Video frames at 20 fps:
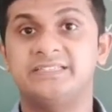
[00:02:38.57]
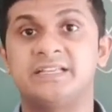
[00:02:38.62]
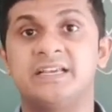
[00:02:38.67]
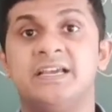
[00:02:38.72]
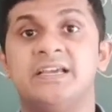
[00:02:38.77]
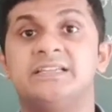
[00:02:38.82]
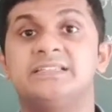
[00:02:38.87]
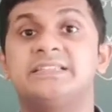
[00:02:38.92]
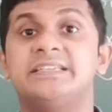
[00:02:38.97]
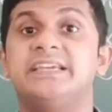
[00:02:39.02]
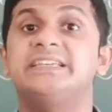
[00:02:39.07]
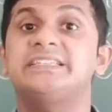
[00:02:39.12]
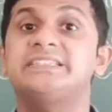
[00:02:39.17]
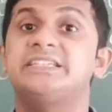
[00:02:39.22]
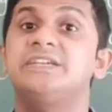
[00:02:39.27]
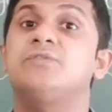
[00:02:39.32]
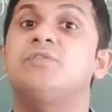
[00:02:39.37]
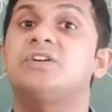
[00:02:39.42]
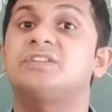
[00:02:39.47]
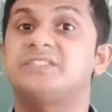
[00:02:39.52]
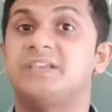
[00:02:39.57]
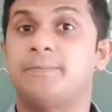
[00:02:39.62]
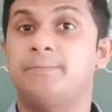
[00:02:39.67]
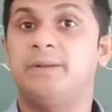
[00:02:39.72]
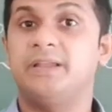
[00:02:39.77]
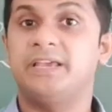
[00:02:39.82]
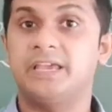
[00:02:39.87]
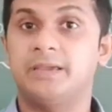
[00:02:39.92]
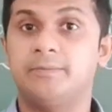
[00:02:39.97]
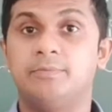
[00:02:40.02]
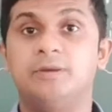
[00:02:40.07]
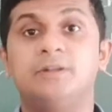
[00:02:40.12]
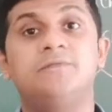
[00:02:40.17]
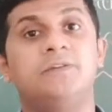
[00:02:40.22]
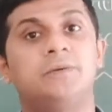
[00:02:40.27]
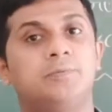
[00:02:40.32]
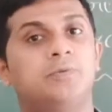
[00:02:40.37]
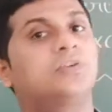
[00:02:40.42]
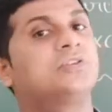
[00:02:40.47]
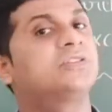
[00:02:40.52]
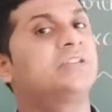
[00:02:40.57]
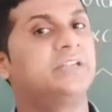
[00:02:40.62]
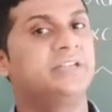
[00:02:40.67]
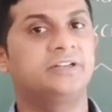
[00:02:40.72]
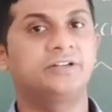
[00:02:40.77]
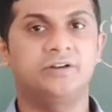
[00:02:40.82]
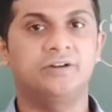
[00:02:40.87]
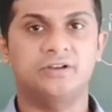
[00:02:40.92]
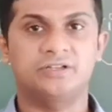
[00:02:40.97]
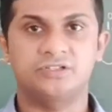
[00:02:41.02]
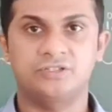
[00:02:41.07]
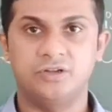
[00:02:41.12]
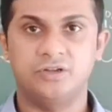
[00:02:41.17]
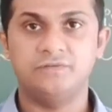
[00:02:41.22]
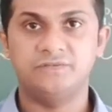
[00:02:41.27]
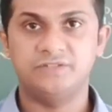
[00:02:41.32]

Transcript: CST was applicable before the introduction of